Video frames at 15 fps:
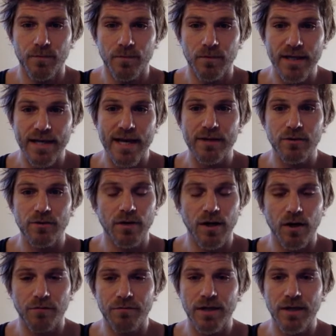get your
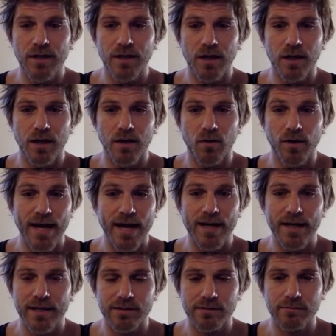coffee
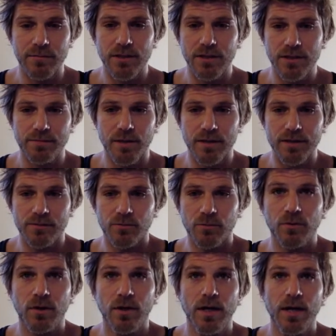organic as much as
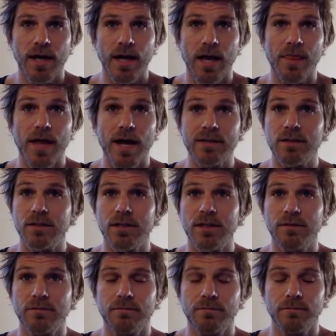possible, and that's going to
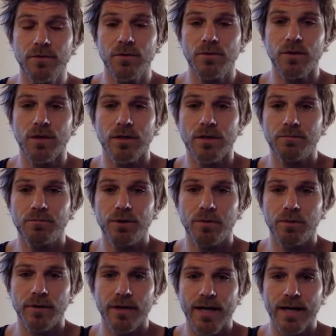give you a good
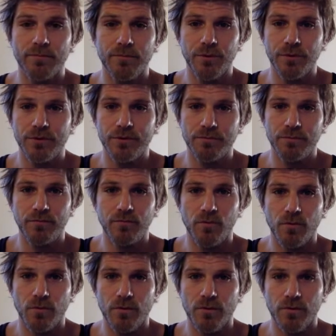pre-workout boost
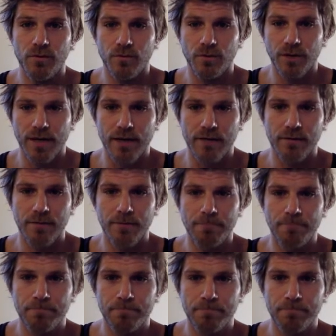before your workout.
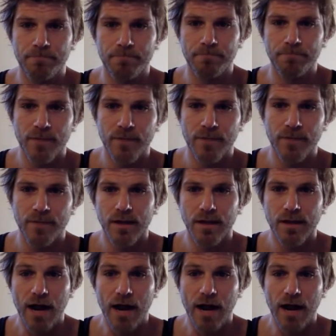
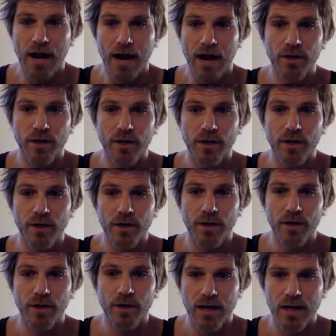After the workout, we can